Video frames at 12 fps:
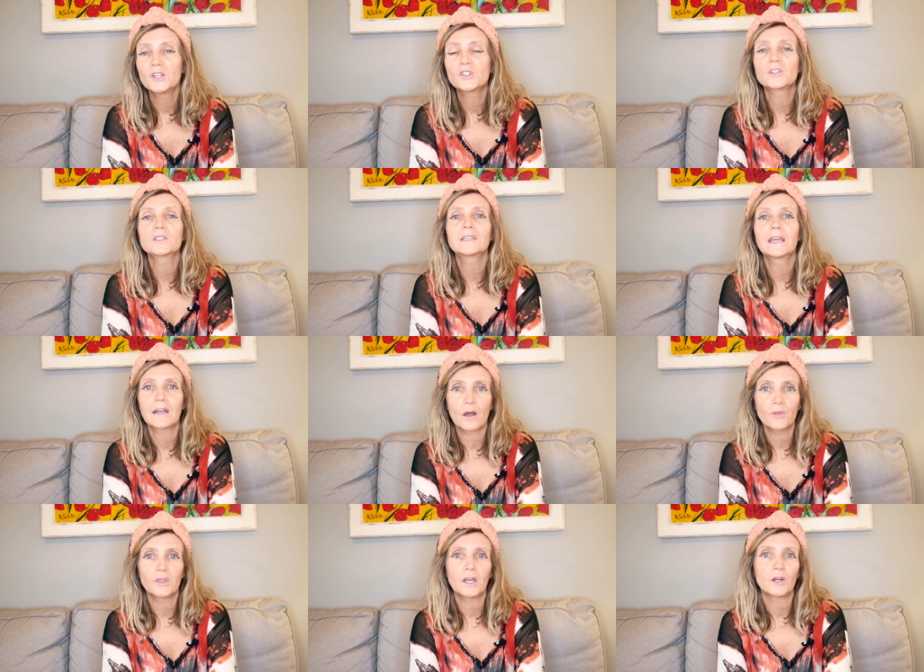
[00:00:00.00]
just get
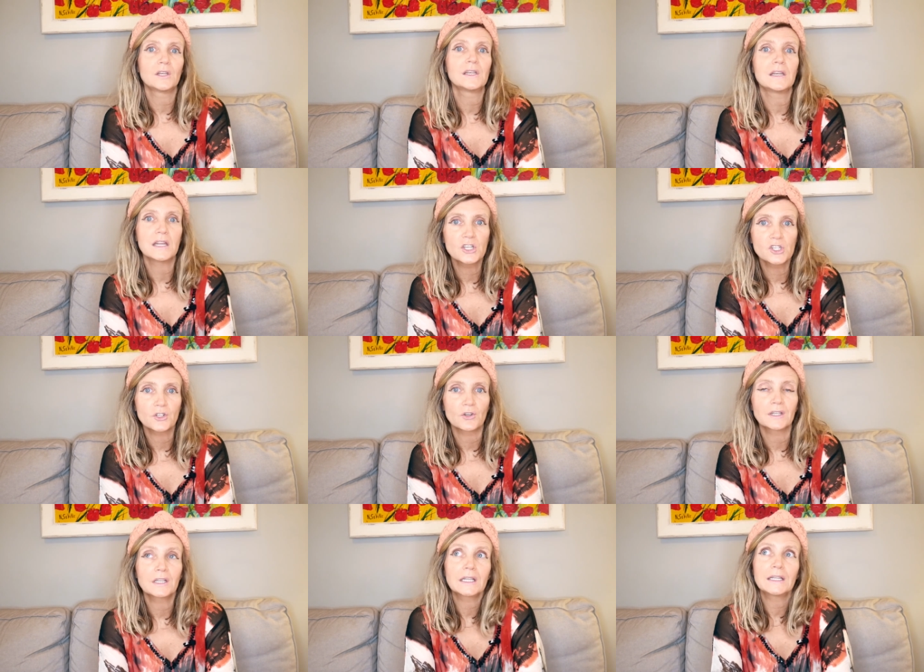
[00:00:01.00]
out there in nature
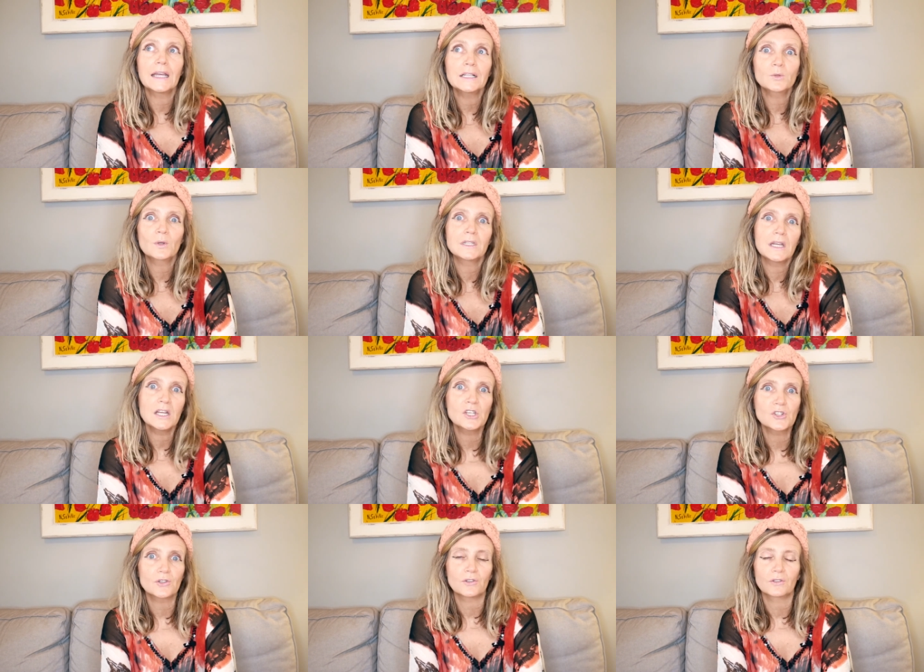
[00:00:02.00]
and connect with
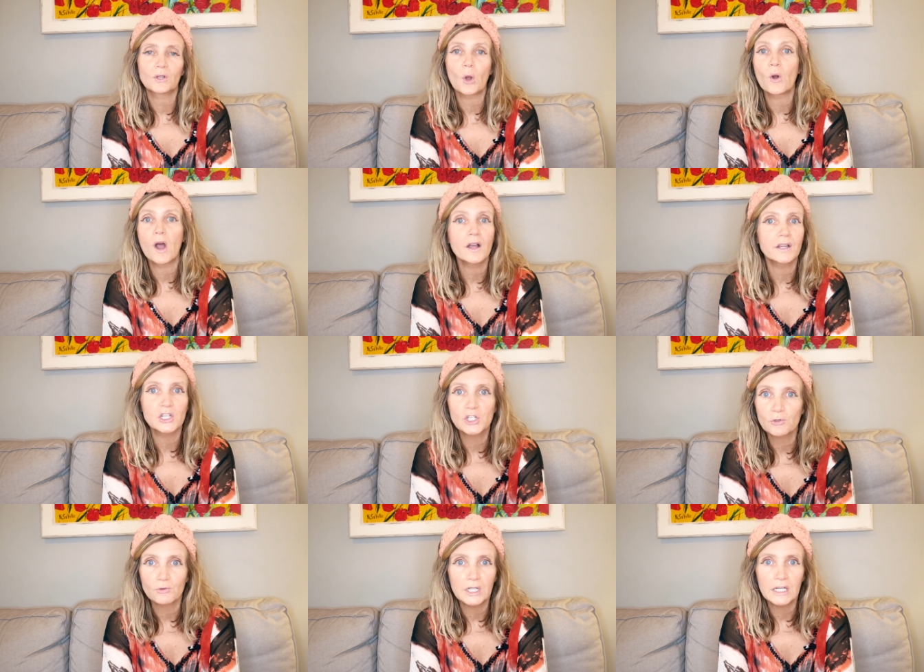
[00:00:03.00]
nature. Go hug a
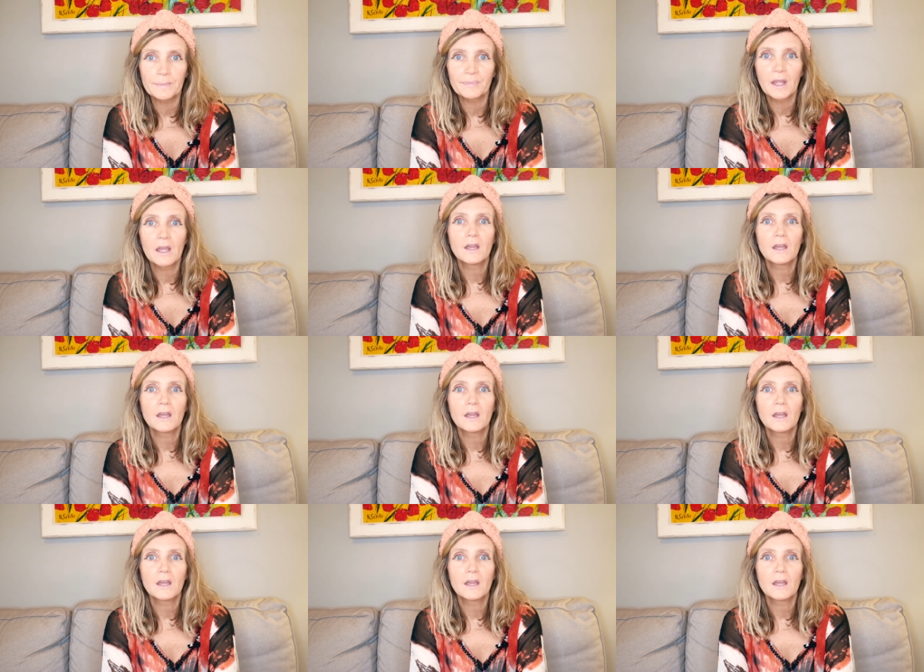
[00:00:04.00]
tree.